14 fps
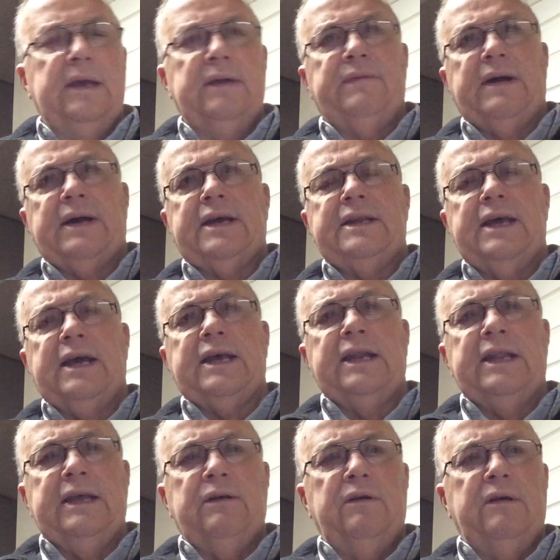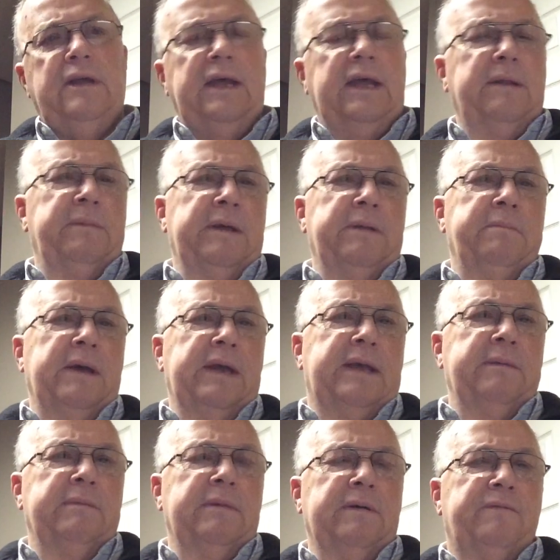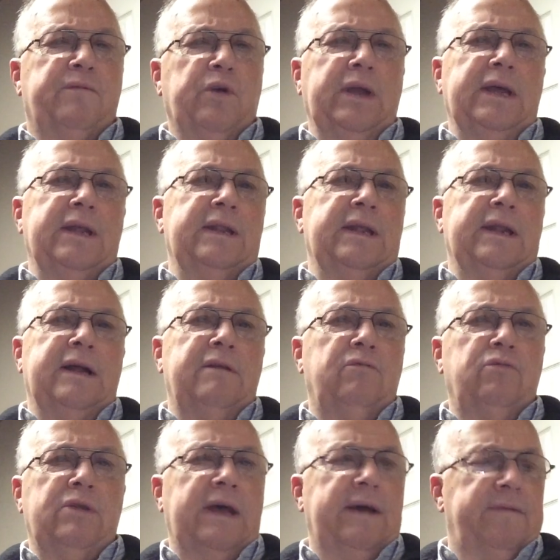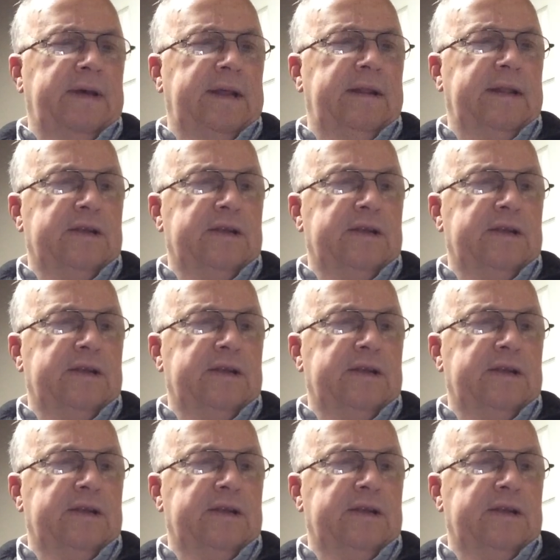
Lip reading: If I can take an enemy and make him a friend, then I won't have that.